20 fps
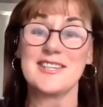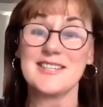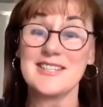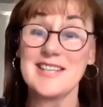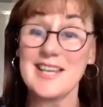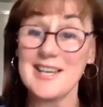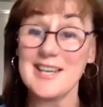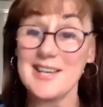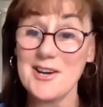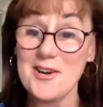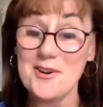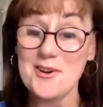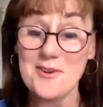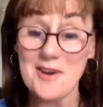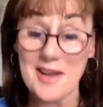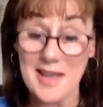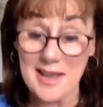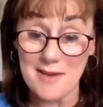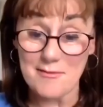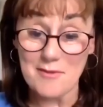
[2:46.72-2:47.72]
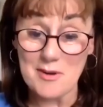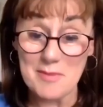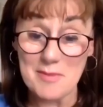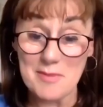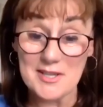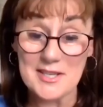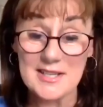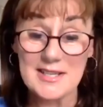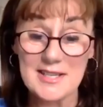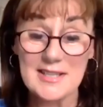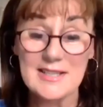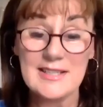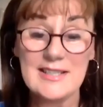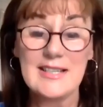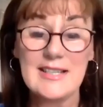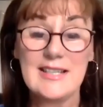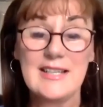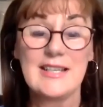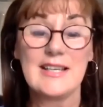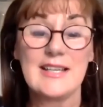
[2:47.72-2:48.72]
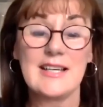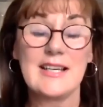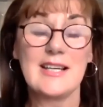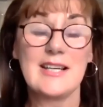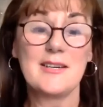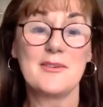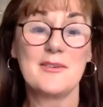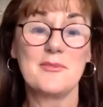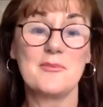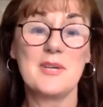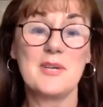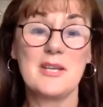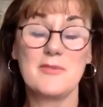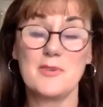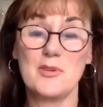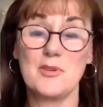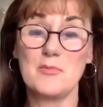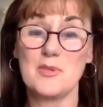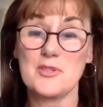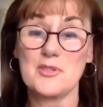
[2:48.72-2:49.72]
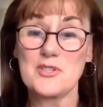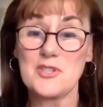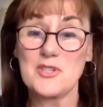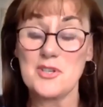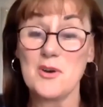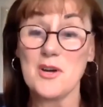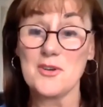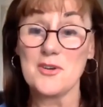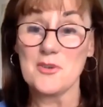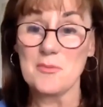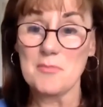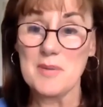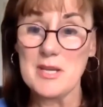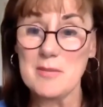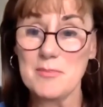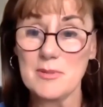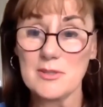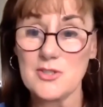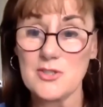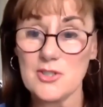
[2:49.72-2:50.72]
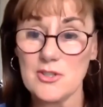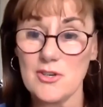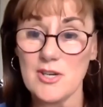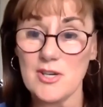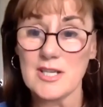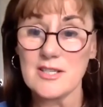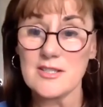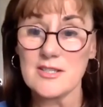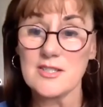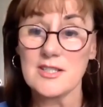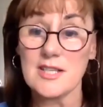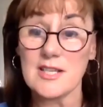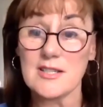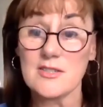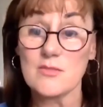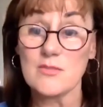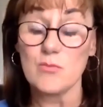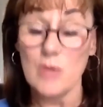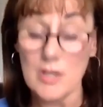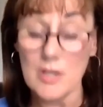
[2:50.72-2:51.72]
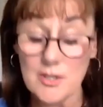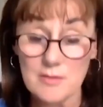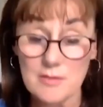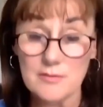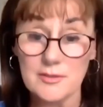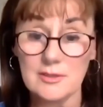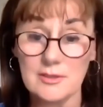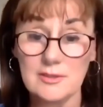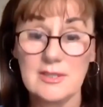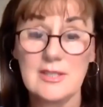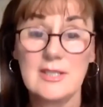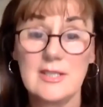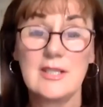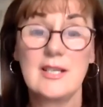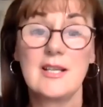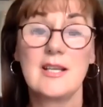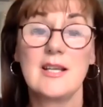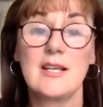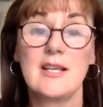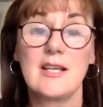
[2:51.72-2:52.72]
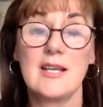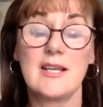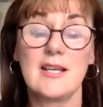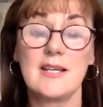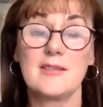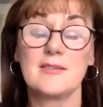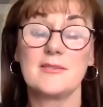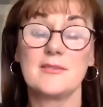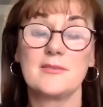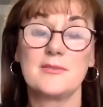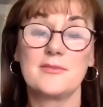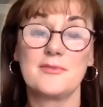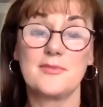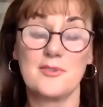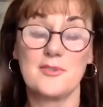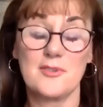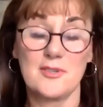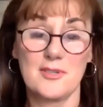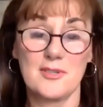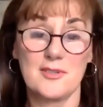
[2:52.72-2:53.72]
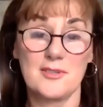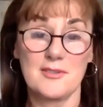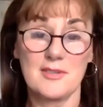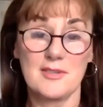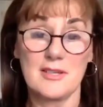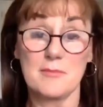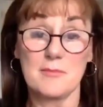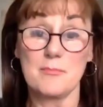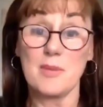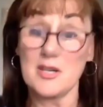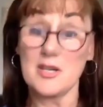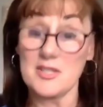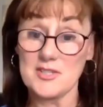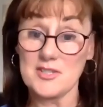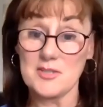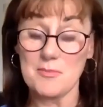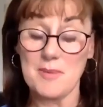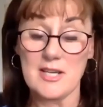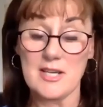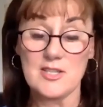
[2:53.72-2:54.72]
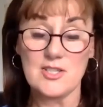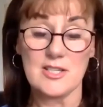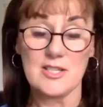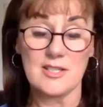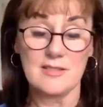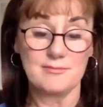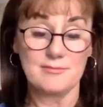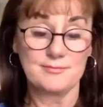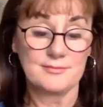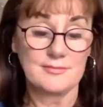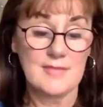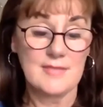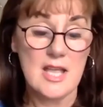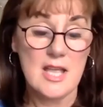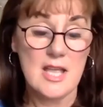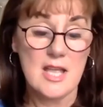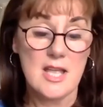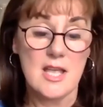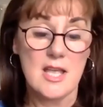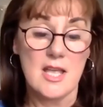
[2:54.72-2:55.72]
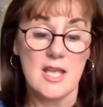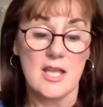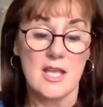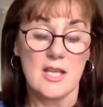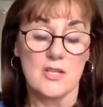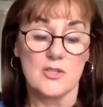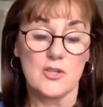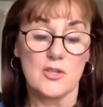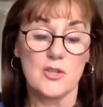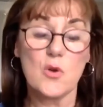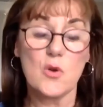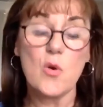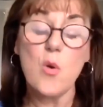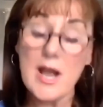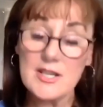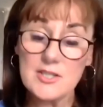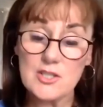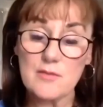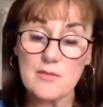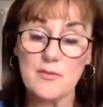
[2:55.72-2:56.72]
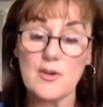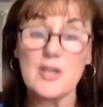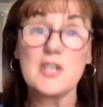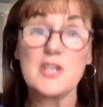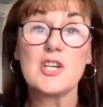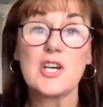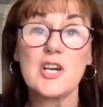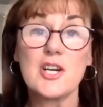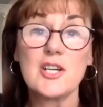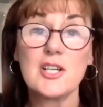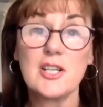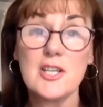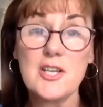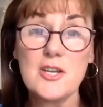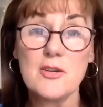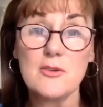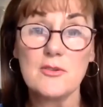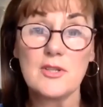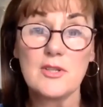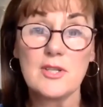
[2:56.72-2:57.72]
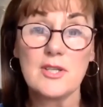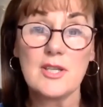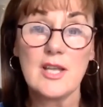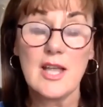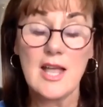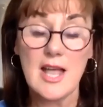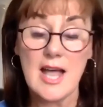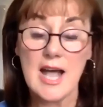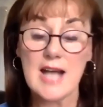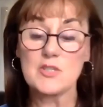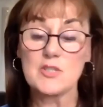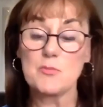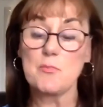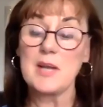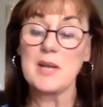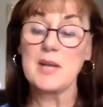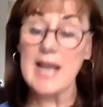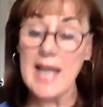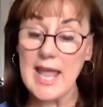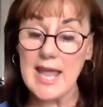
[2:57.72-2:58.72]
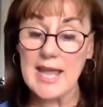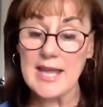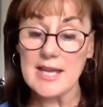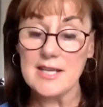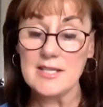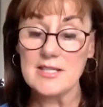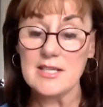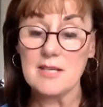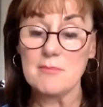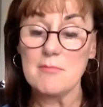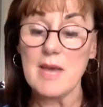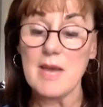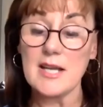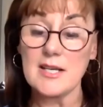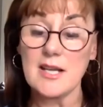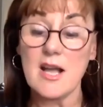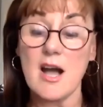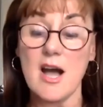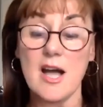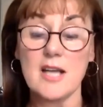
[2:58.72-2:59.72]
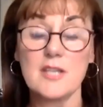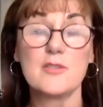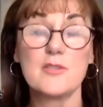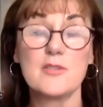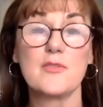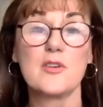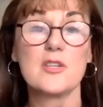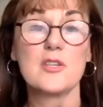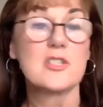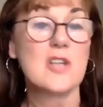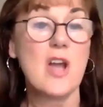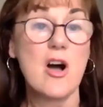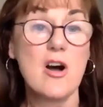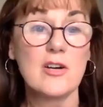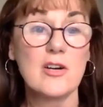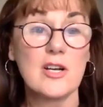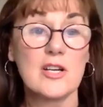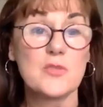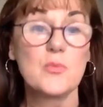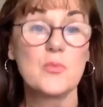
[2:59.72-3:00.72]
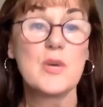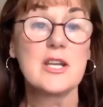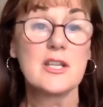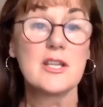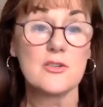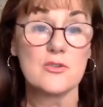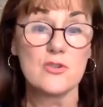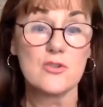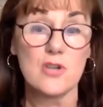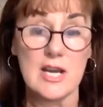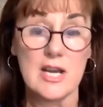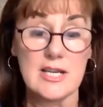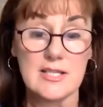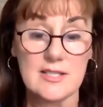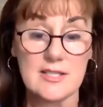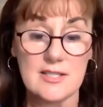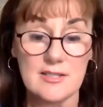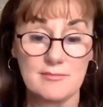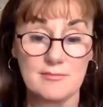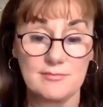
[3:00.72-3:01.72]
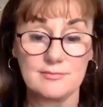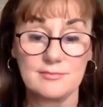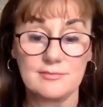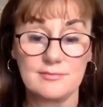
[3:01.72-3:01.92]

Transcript: and hello, everybody. We have almost 200 people joined, so that's wonderful for participation. So the quest for eternal youth has plagued mankind for as long as we can trace.